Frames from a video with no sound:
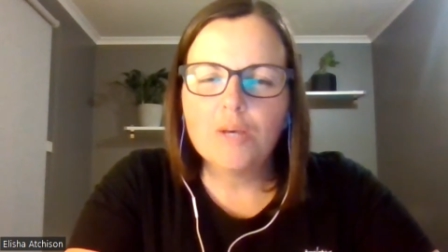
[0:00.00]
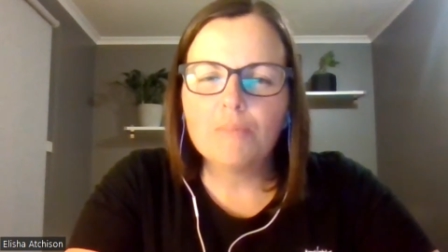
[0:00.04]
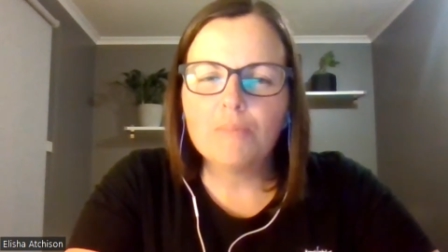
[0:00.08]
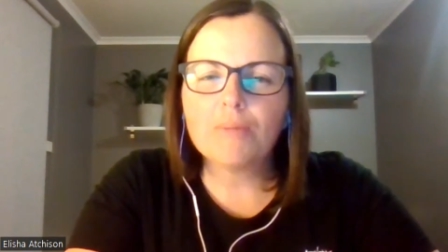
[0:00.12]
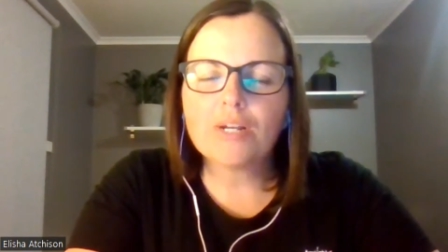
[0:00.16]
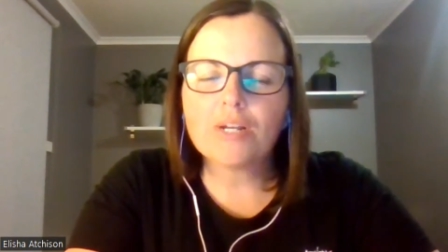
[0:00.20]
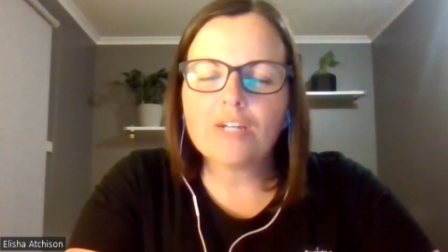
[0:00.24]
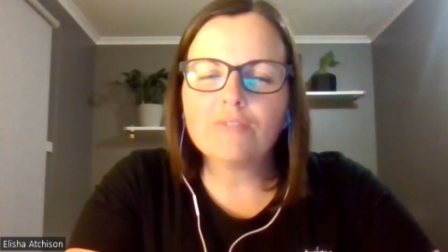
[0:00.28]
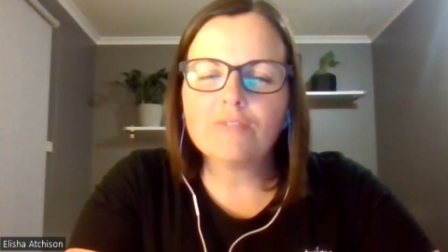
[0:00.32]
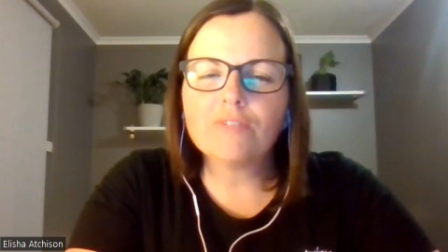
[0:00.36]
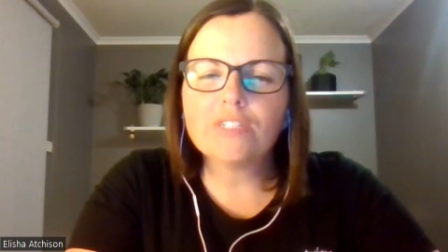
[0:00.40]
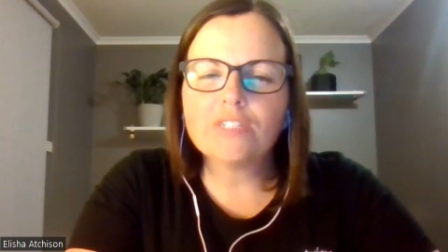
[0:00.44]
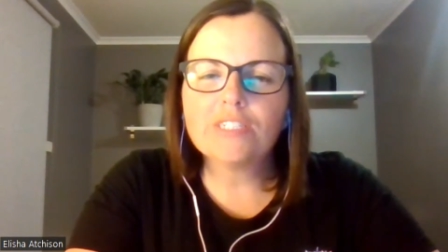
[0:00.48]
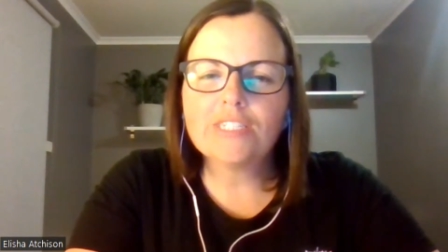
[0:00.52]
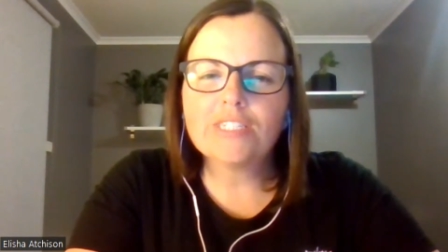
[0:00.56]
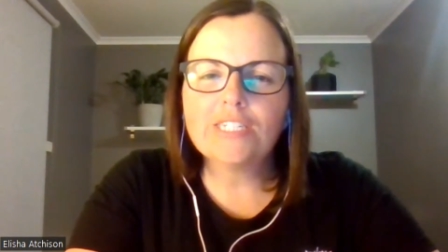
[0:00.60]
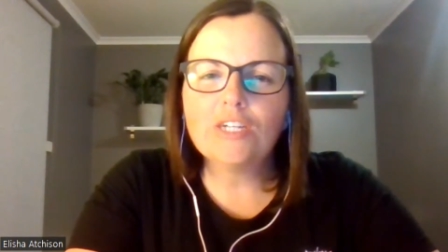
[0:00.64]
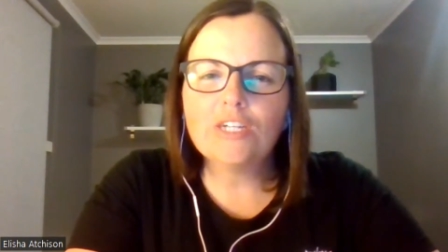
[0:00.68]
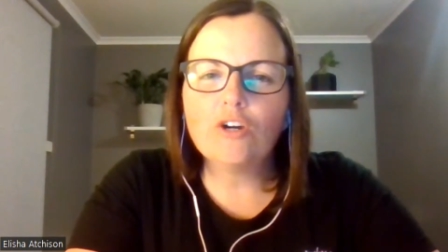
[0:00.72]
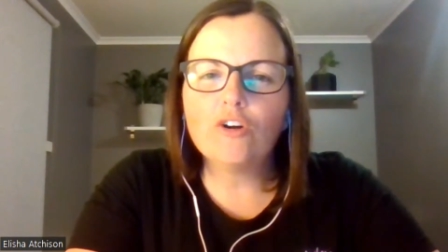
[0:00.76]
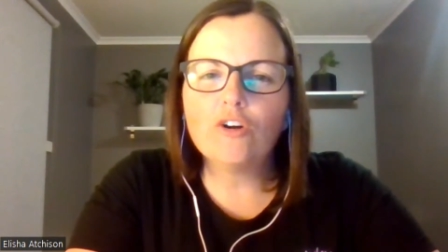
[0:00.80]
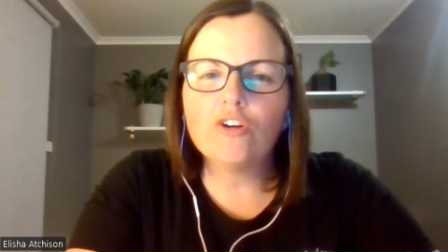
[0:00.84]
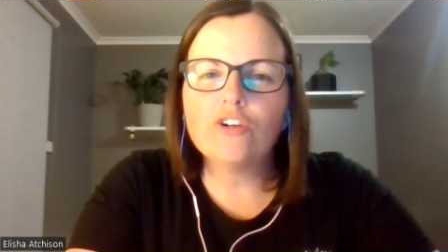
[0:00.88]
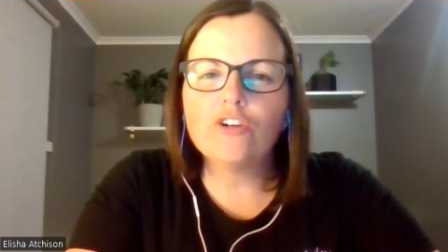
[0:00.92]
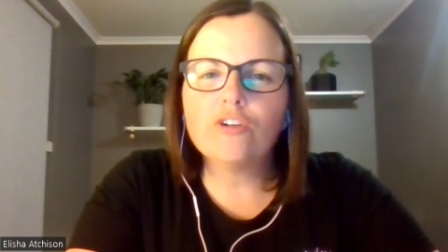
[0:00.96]
but I
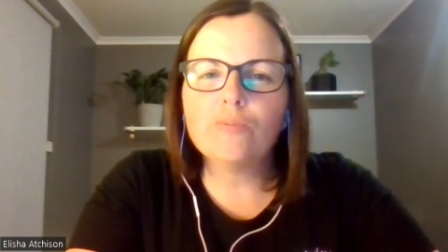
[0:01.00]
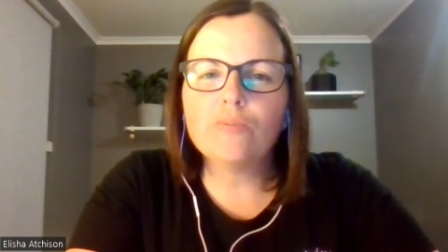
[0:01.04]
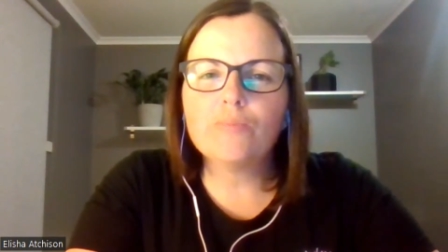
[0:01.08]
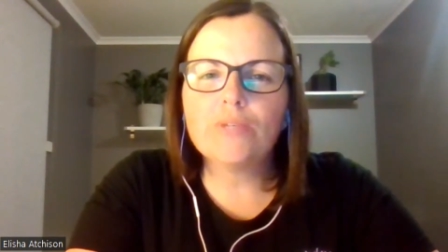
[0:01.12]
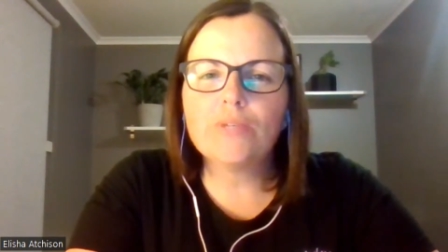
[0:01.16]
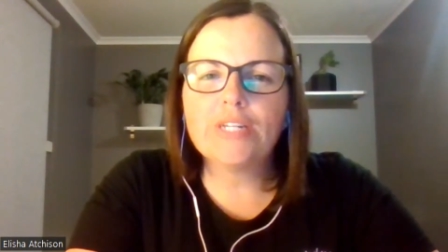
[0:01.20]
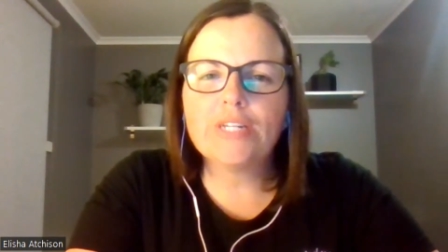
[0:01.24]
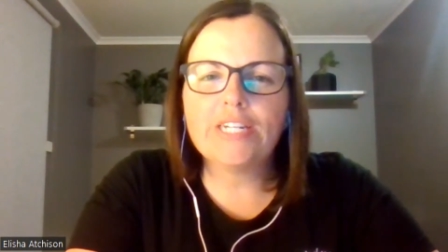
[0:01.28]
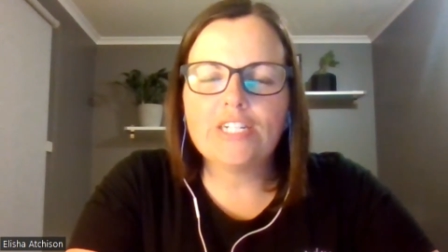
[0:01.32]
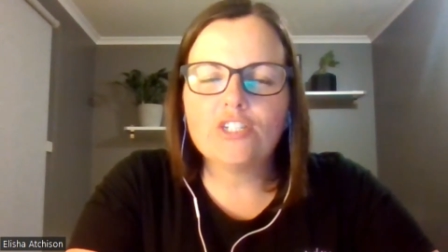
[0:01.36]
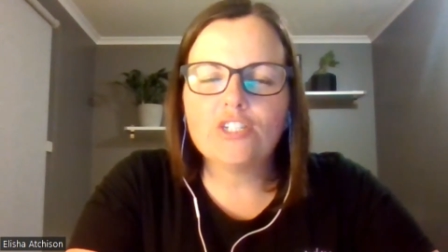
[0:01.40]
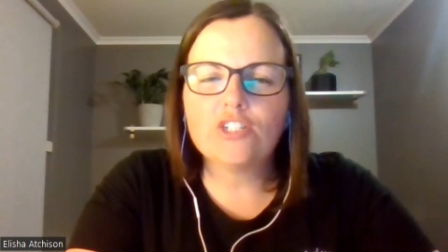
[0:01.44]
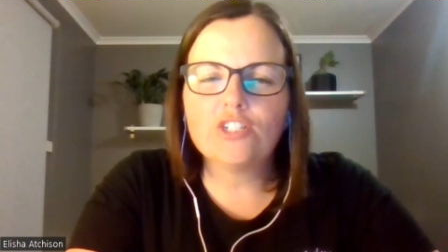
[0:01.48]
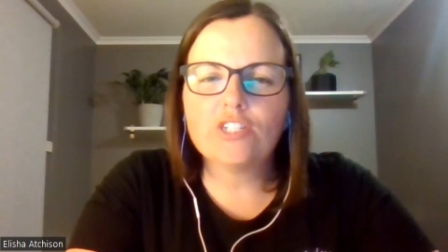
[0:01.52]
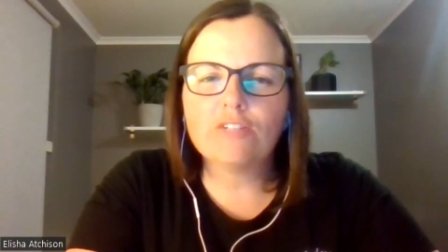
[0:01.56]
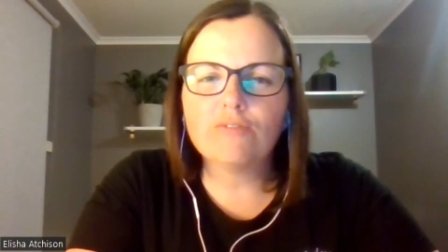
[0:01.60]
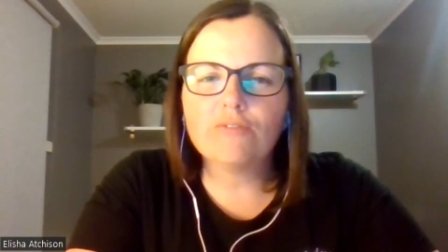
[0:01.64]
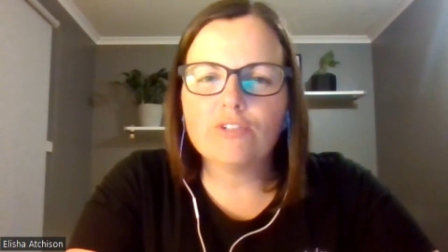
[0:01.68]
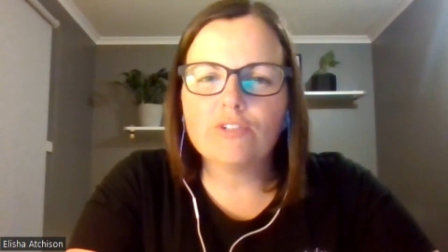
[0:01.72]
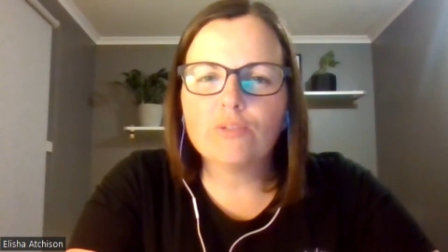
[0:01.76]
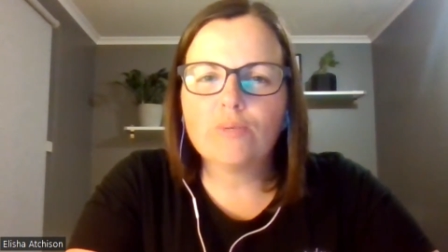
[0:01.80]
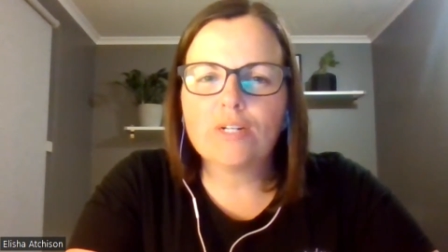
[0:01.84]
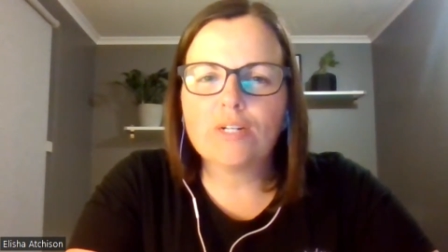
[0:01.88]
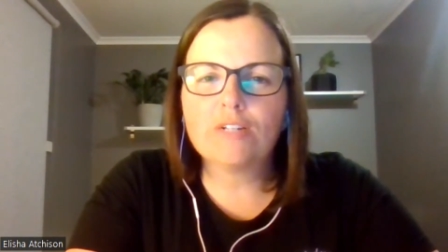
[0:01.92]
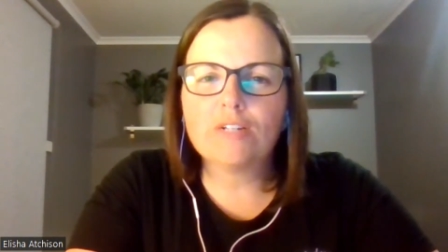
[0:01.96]
really hope that each and
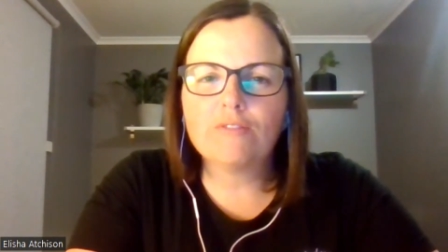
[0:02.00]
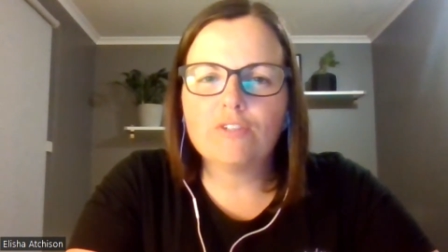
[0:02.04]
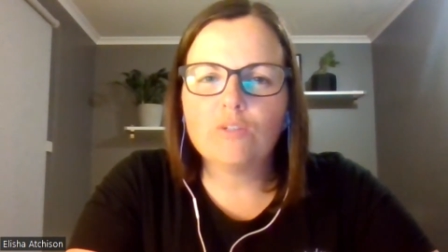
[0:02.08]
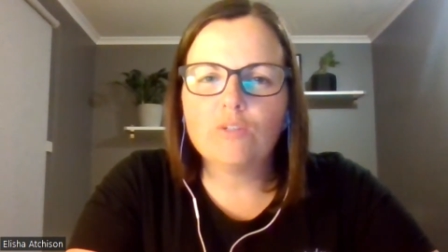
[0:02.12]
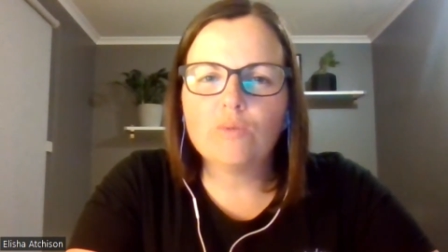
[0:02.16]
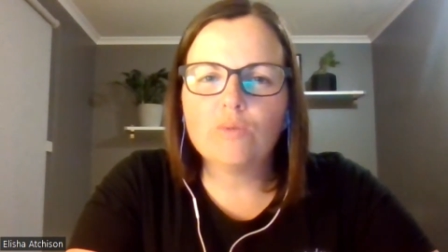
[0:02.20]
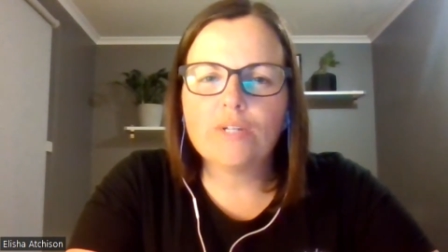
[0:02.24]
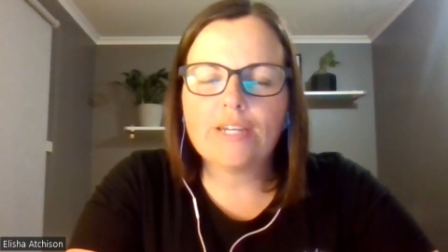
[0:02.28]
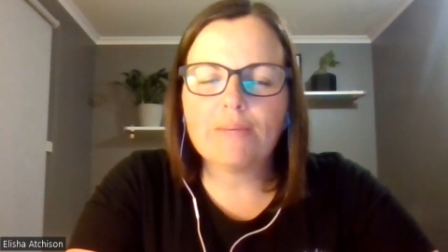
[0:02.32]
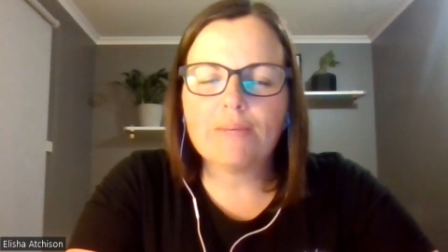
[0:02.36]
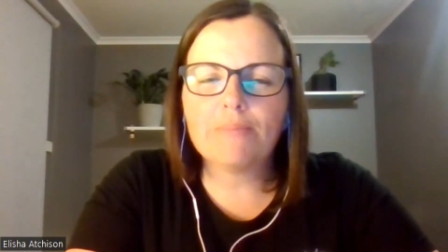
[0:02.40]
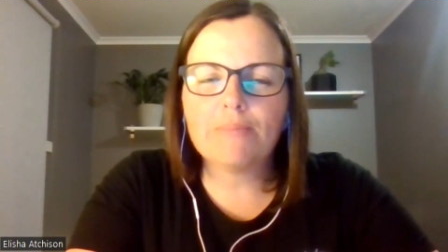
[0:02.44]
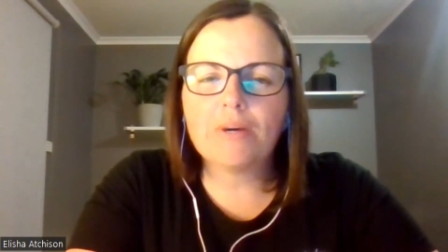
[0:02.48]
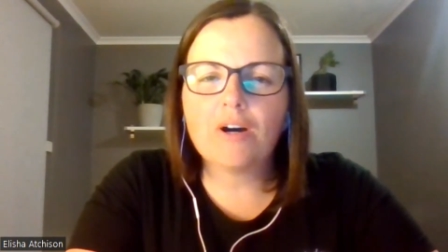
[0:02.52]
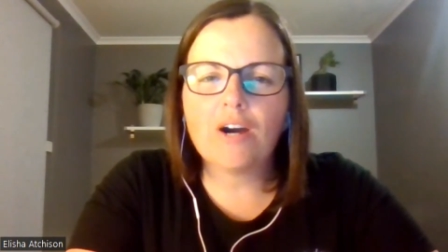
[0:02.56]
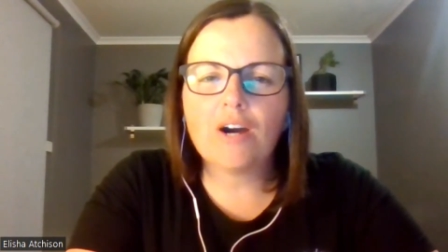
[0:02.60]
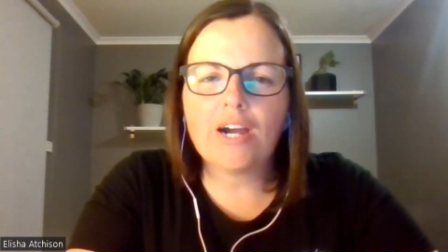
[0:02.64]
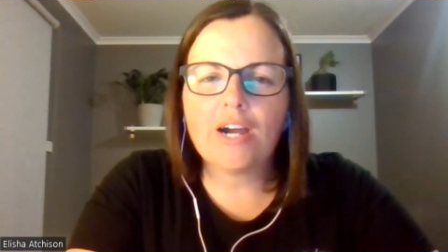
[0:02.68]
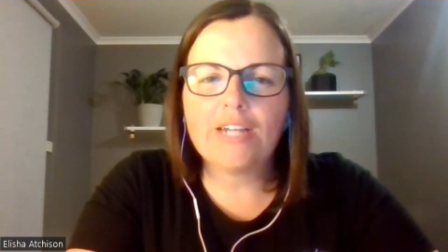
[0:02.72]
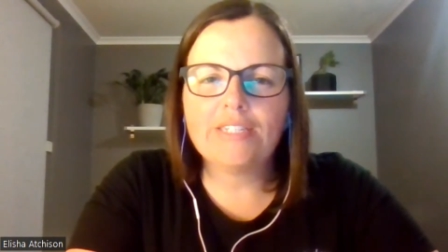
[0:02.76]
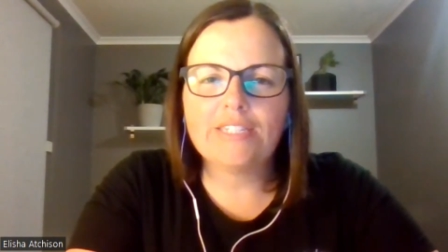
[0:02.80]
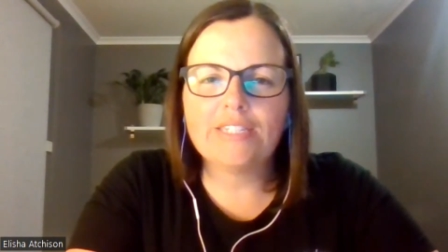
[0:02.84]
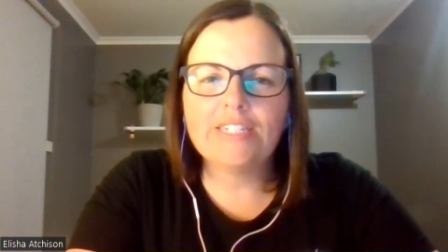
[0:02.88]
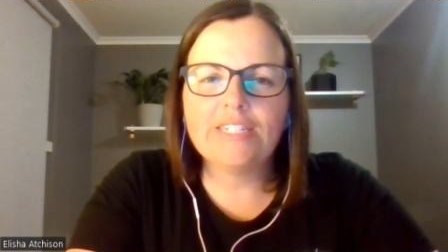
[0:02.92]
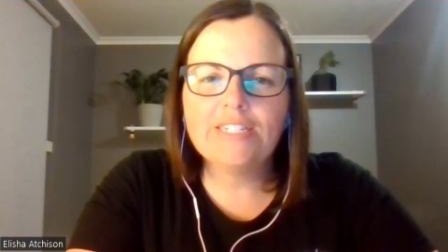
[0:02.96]
every one of you will get
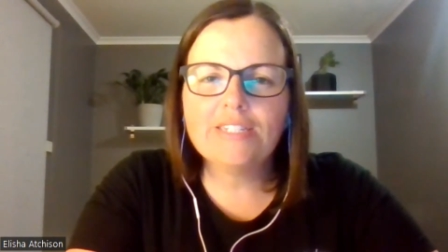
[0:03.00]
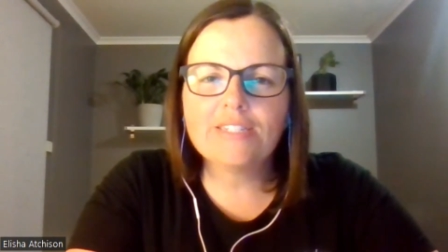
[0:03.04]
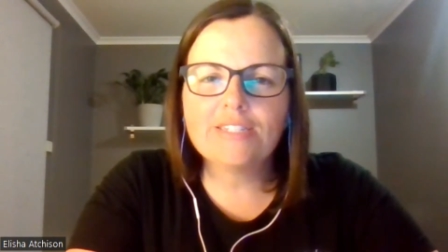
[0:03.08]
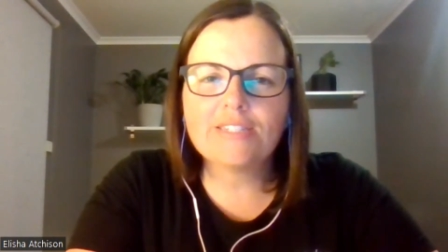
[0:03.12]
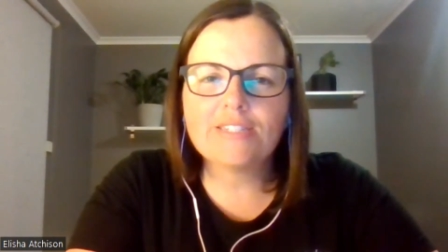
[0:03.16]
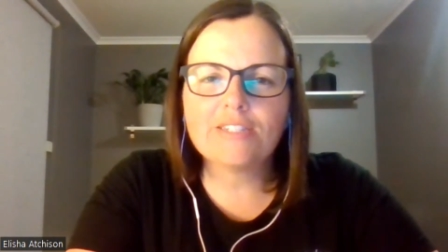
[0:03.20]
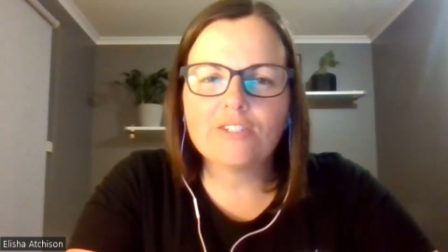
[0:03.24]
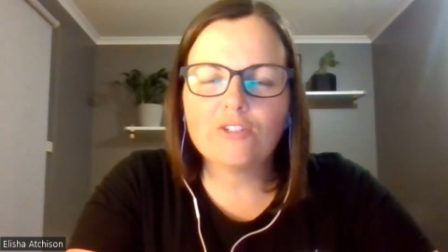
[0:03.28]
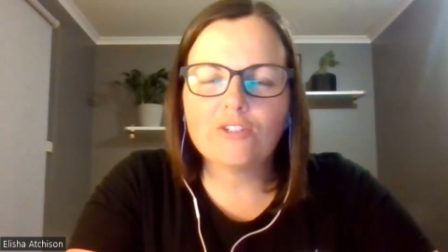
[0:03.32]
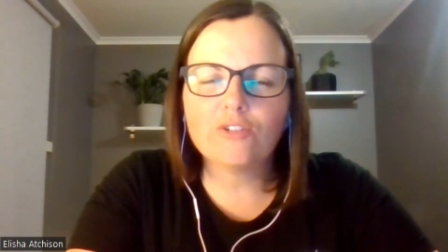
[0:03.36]
behind this.